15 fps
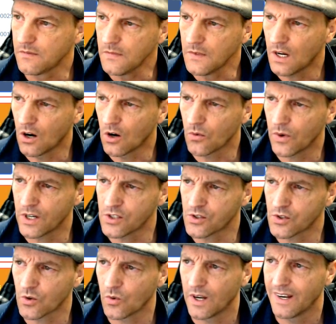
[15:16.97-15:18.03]
our register
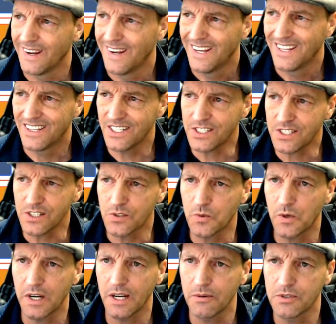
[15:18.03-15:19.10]
1, this is
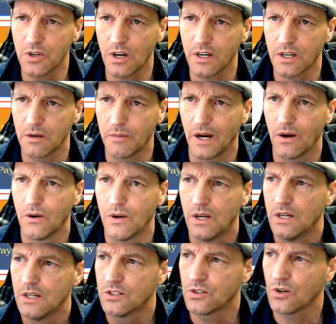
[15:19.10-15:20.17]
what I was talking about.
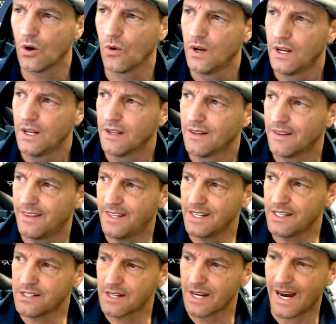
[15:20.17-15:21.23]
So
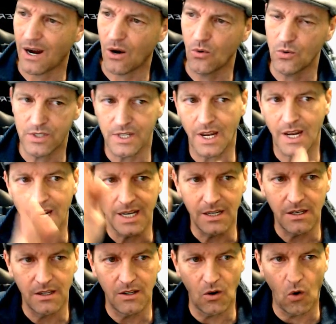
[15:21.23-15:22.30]
this outside,
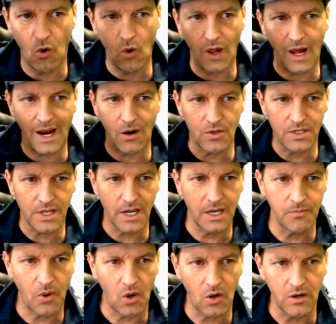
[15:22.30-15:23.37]
the whole outside
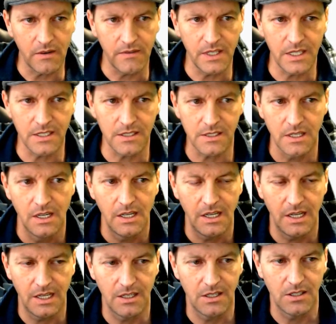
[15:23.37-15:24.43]
part of this
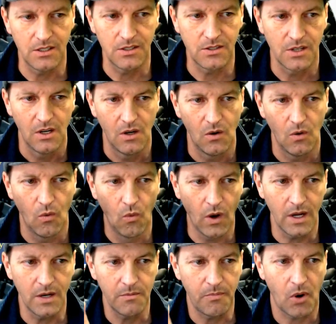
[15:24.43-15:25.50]
is
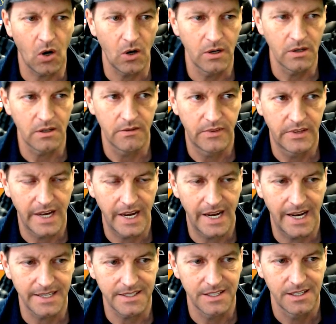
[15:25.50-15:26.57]
one part of
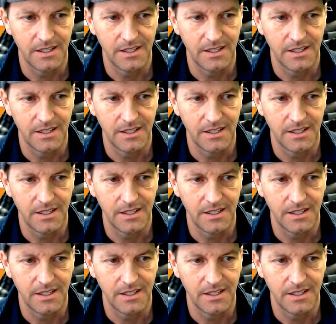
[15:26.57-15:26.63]
that.